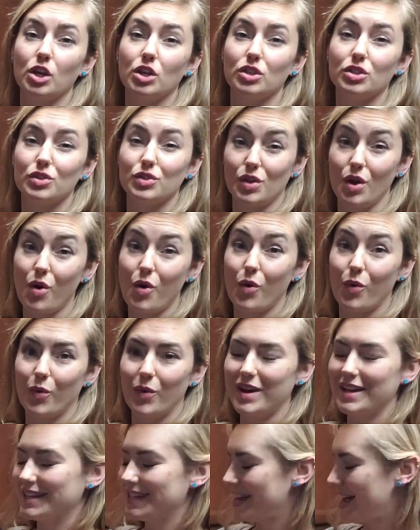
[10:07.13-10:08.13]

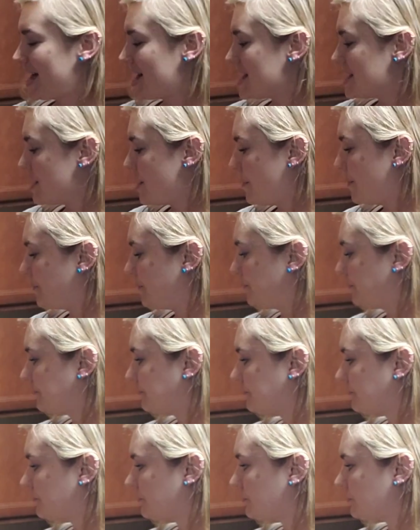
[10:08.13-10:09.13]
So
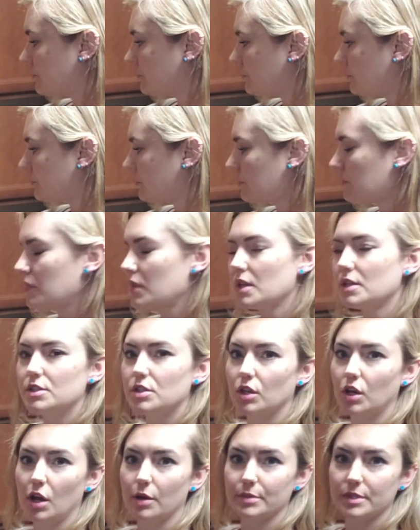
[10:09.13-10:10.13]

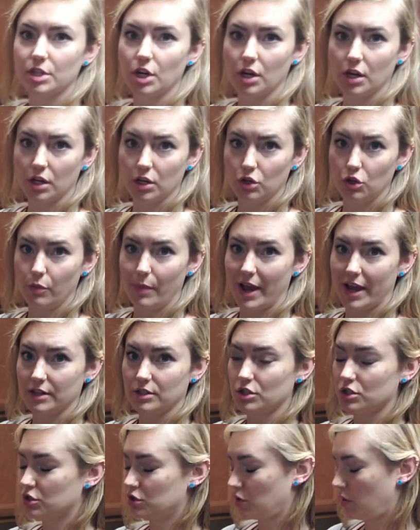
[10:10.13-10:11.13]
now I'm starting a new batch.
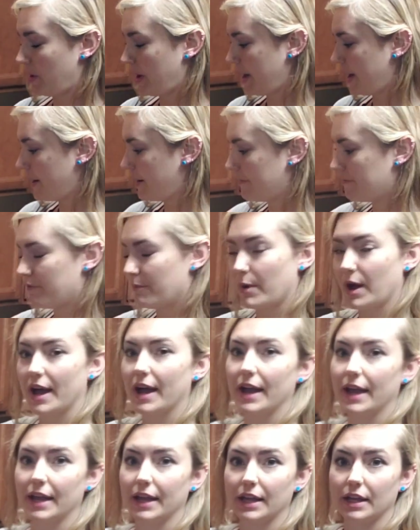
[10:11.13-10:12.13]
So I have
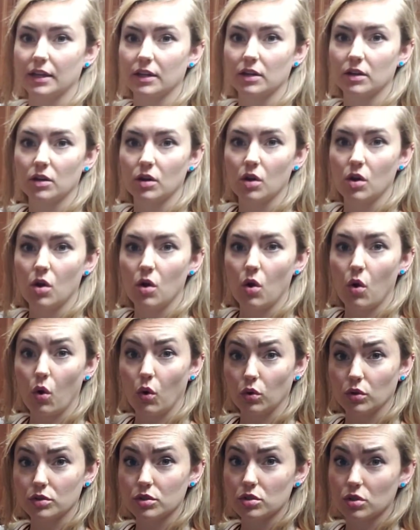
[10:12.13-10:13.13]
my
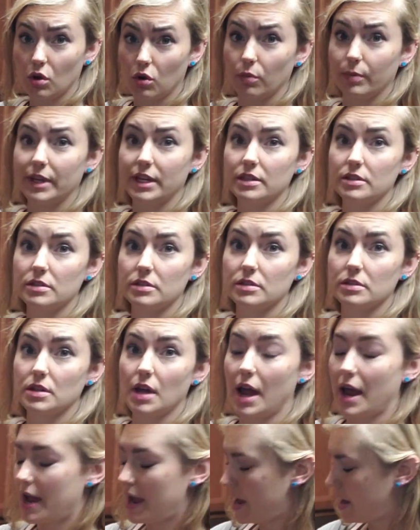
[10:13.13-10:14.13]
old scobies.
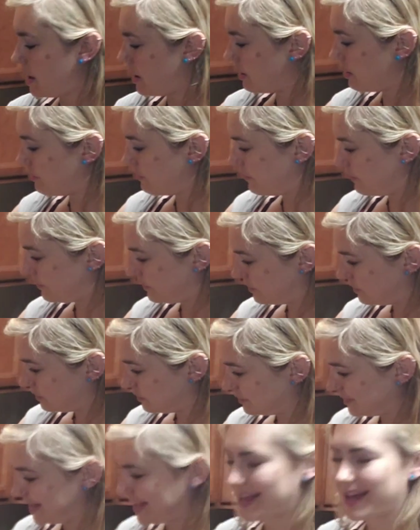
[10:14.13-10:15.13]
I have
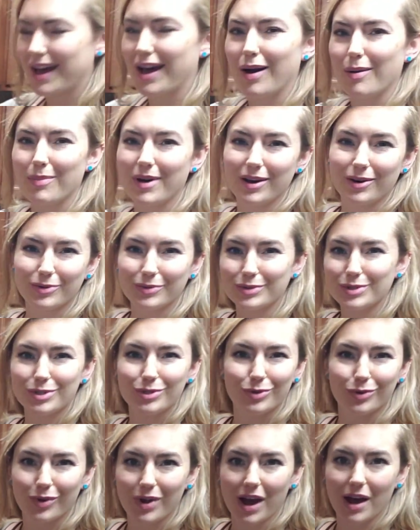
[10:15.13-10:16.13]
about
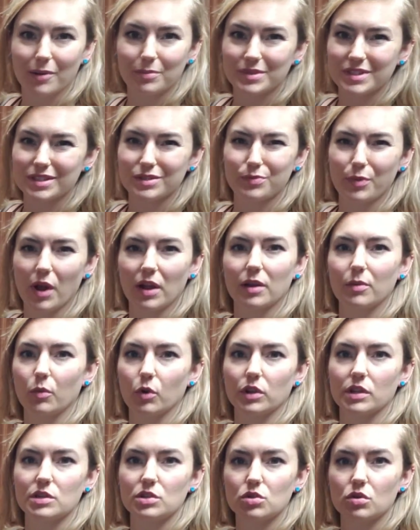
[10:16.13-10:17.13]
2 cups. It's probably
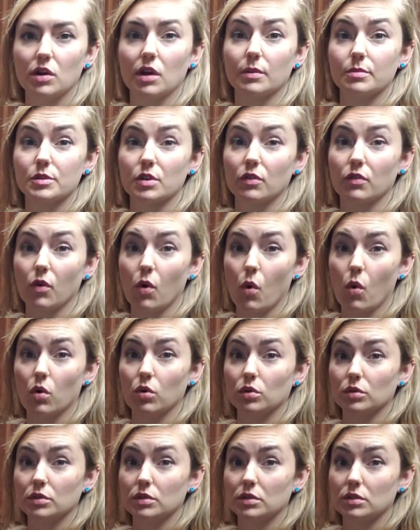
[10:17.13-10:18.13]
more than 2 cups of
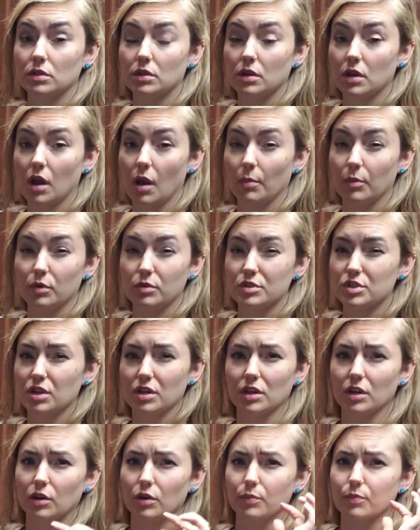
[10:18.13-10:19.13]
old kombucha
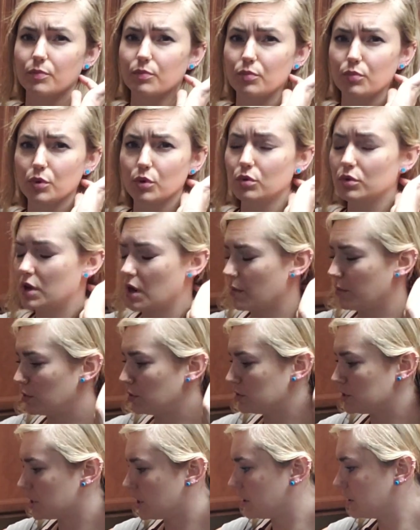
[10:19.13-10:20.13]
or brewed
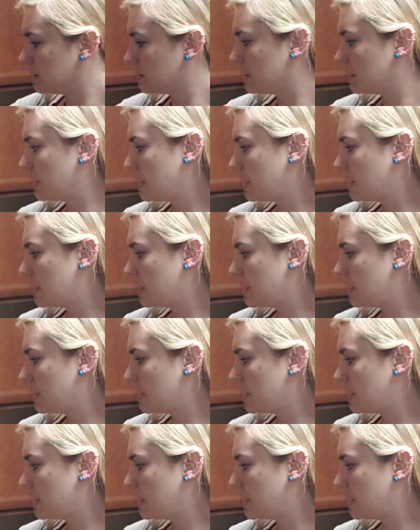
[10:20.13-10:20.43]
kombucha.